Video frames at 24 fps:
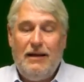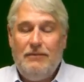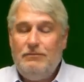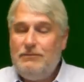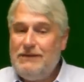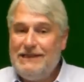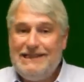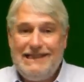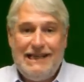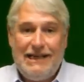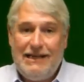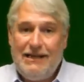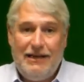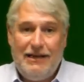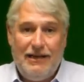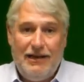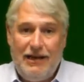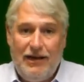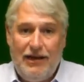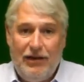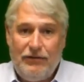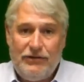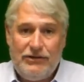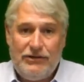
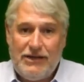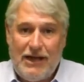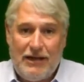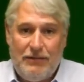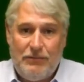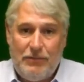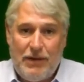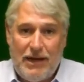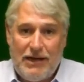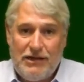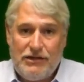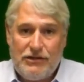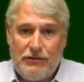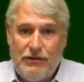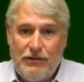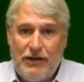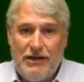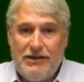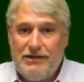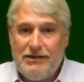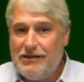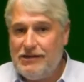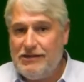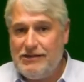particularly on sand-based
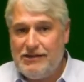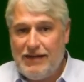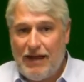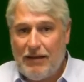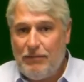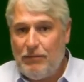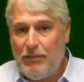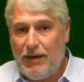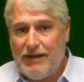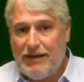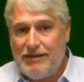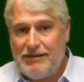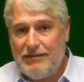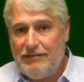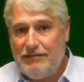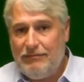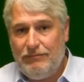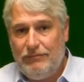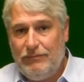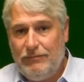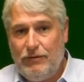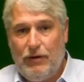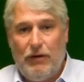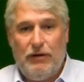greens and sand-based
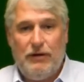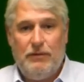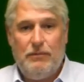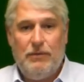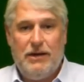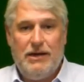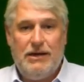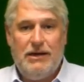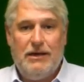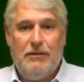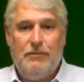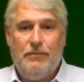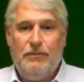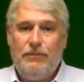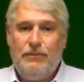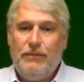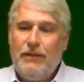growing medium.